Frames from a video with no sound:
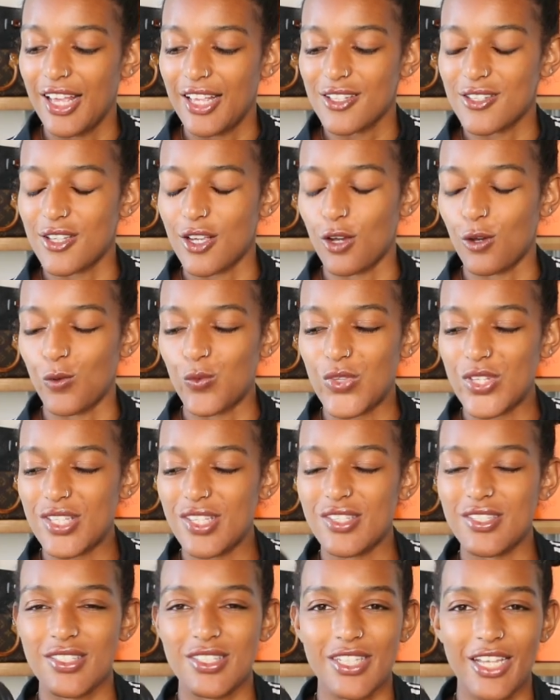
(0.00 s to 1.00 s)
So this
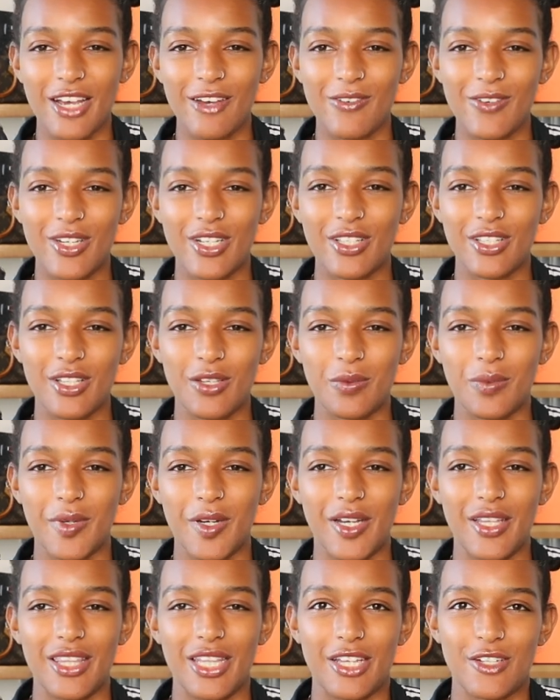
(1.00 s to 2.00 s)
is definitely
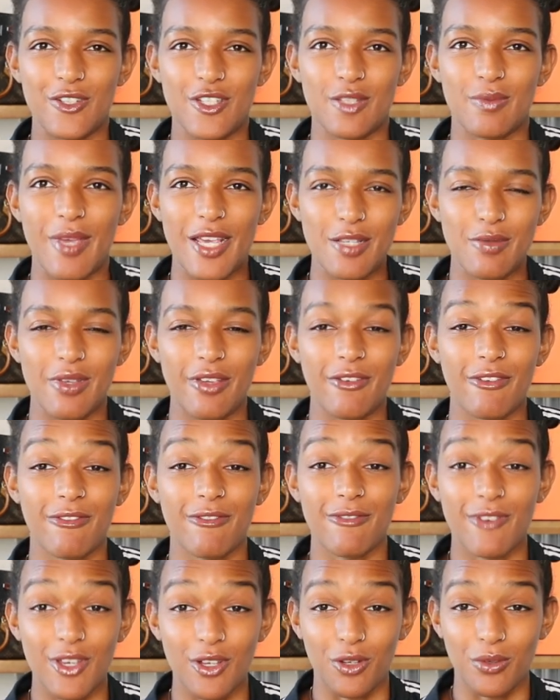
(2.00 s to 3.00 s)
one that just makes me
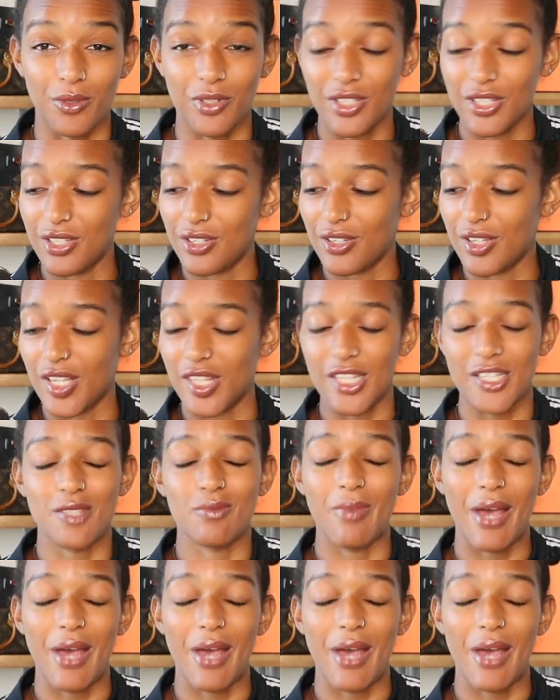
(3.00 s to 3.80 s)
feel really good, and this